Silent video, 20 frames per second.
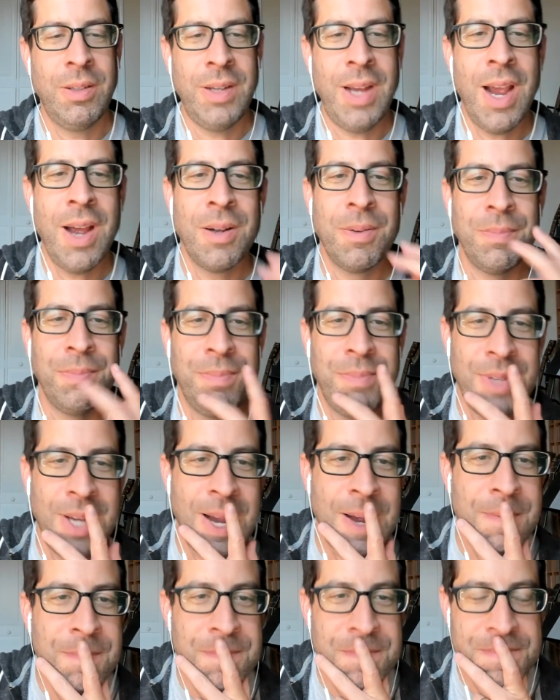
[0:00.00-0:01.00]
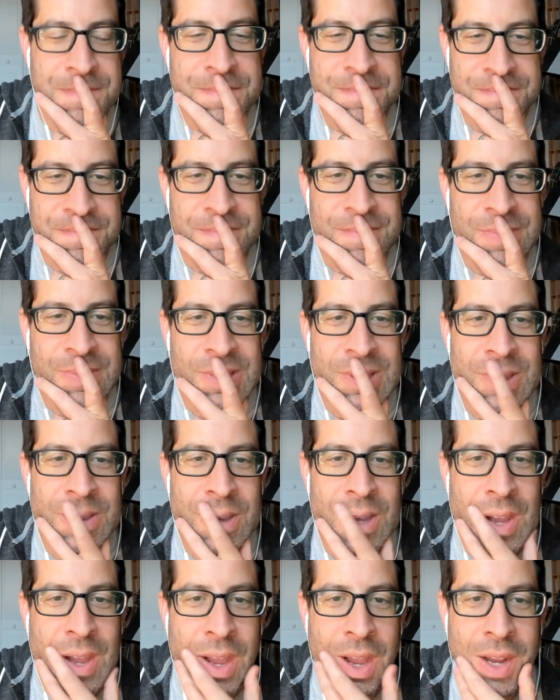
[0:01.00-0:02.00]
yeah, yeah.
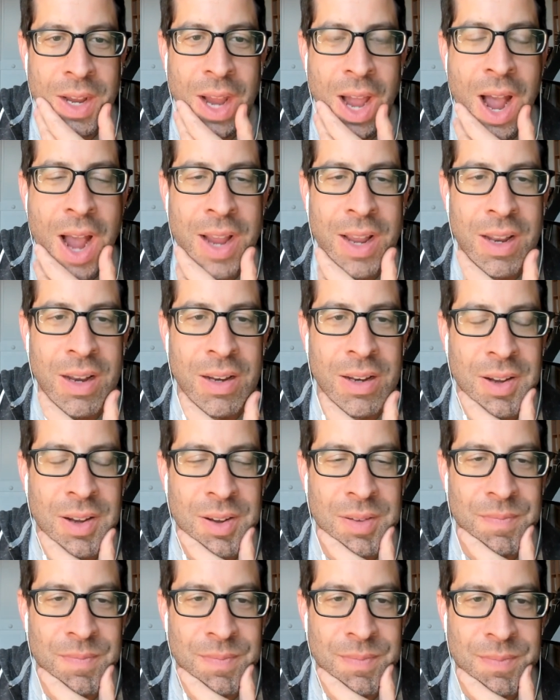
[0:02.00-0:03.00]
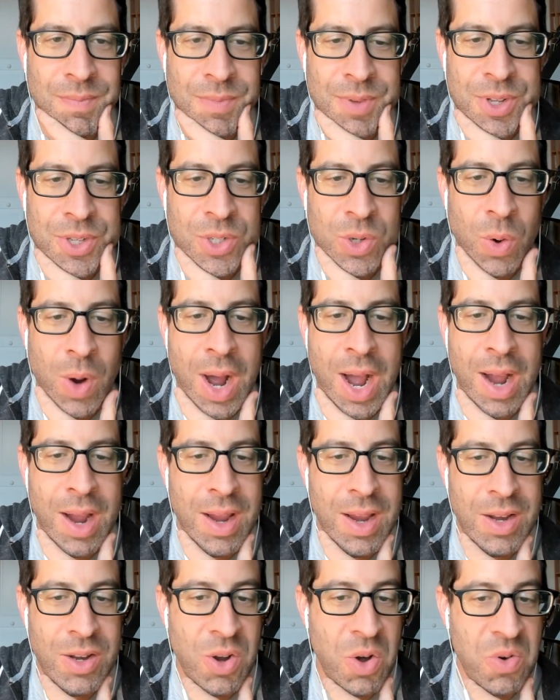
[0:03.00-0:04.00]
Yeah, I so
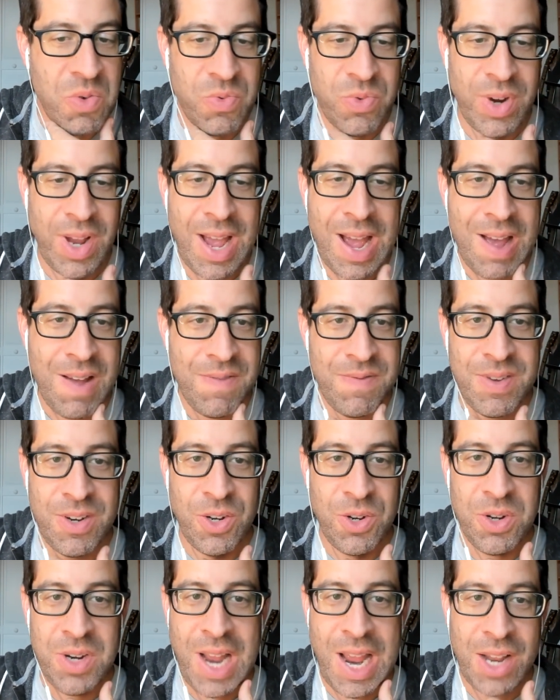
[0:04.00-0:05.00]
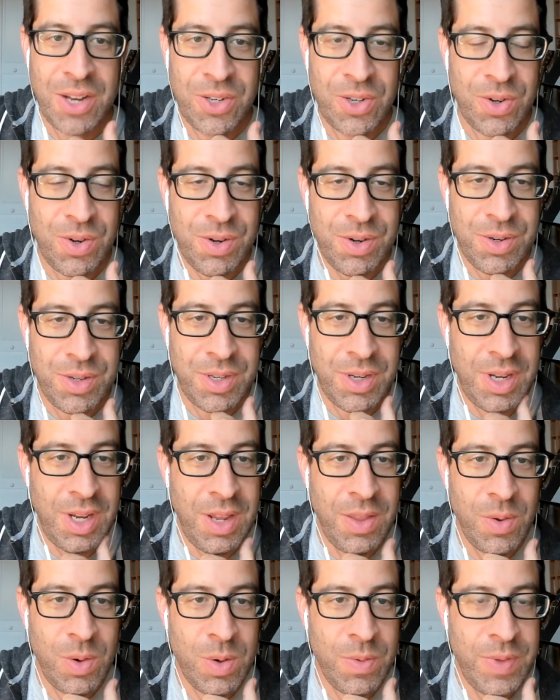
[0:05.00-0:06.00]
I don't have a good answer to
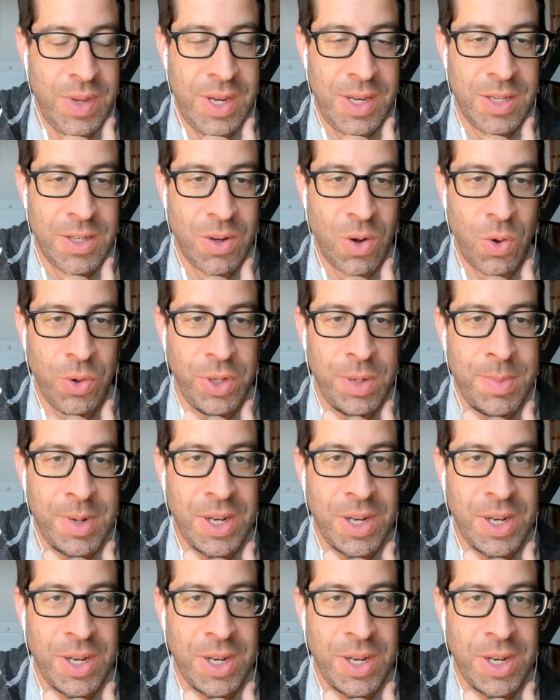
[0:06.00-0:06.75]
either of these only